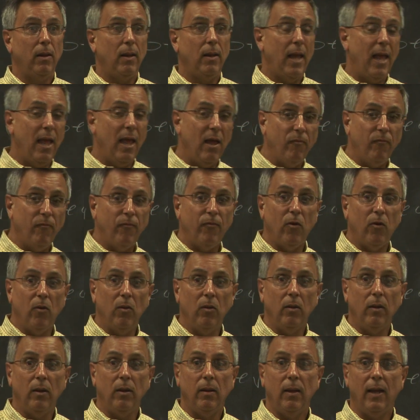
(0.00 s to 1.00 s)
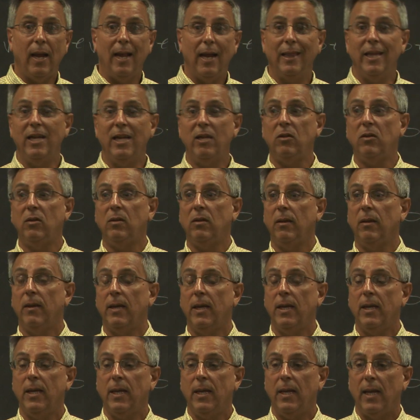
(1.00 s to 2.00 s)
helpful, at least
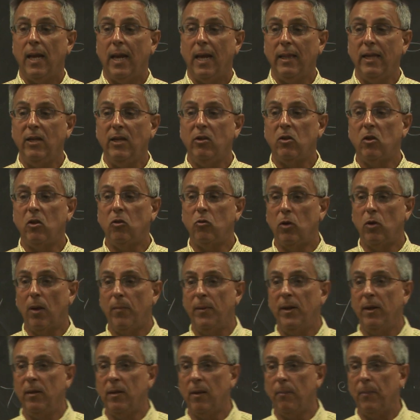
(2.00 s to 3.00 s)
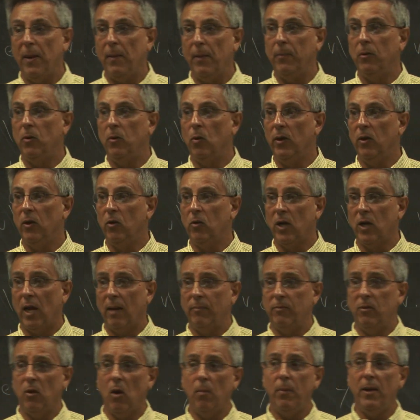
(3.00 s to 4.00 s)
contributing to people doing their
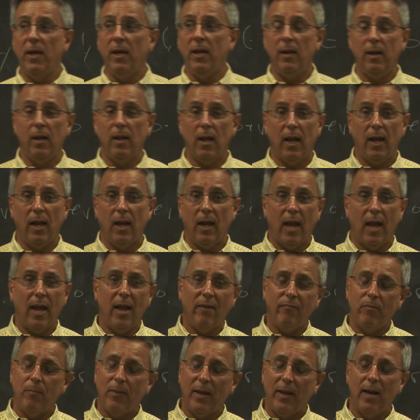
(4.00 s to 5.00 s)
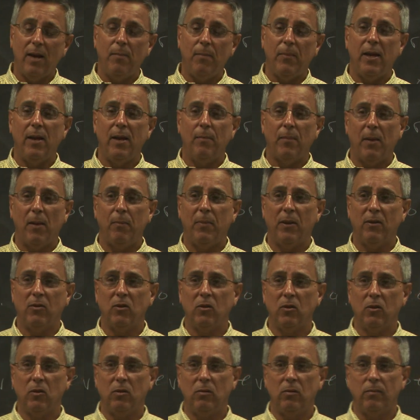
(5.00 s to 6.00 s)
jobs. I haven't met anybody in my
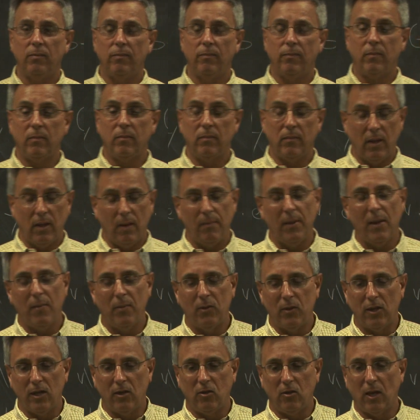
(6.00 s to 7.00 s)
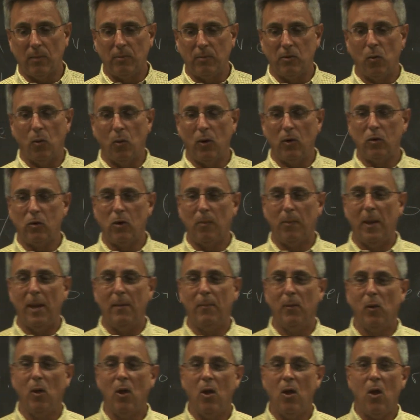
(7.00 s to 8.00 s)
business, maybe with the exception of 1 or 2
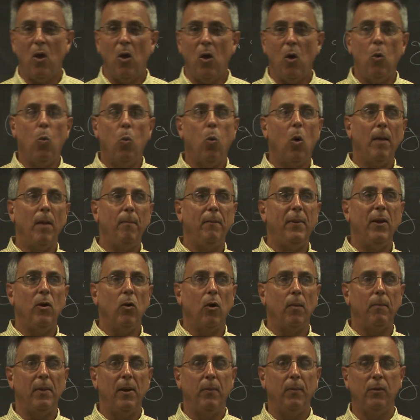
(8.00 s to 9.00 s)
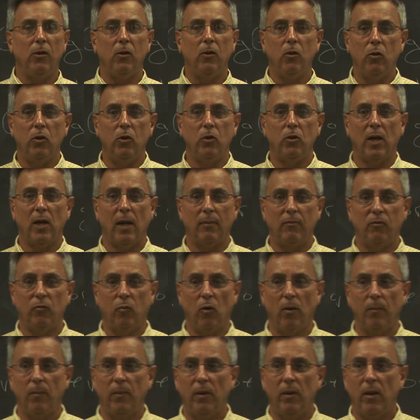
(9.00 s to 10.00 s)
people, who want PR people to do their jobs
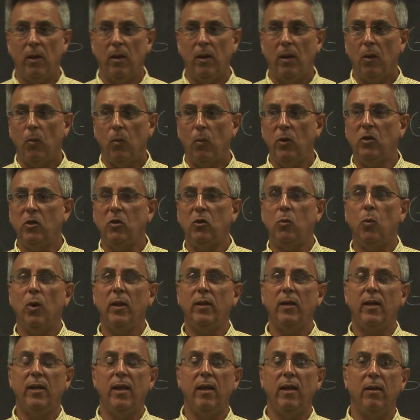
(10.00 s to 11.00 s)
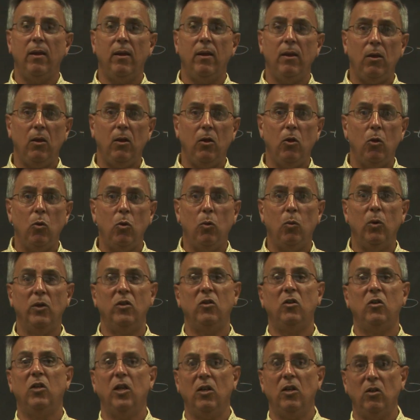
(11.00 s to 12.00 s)
for them. We just want to get you to
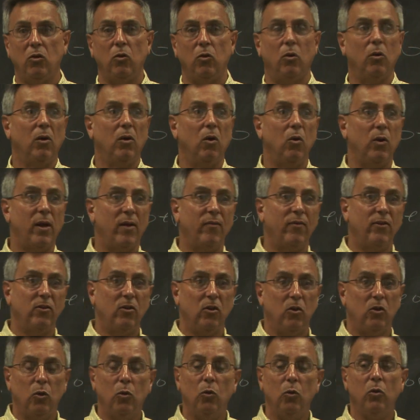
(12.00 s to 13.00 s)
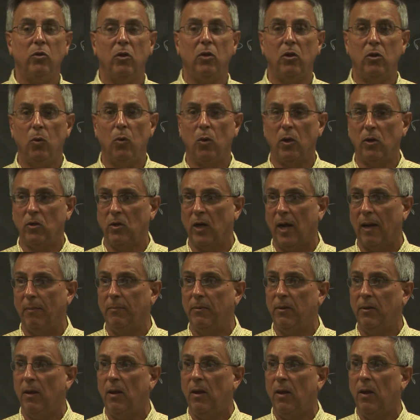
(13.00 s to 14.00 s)
assist or give us the tools to do our
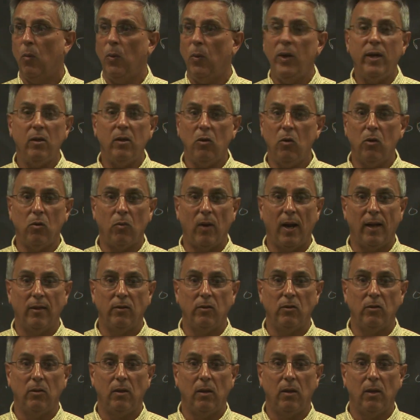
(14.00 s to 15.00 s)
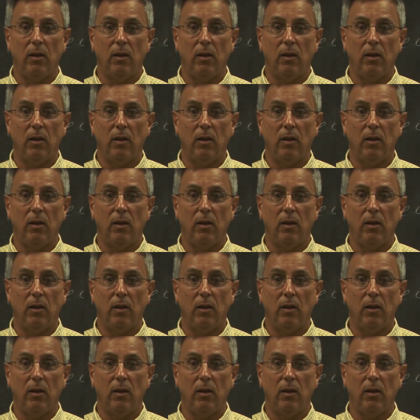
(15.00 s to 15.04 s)
jobs. We can do the rest.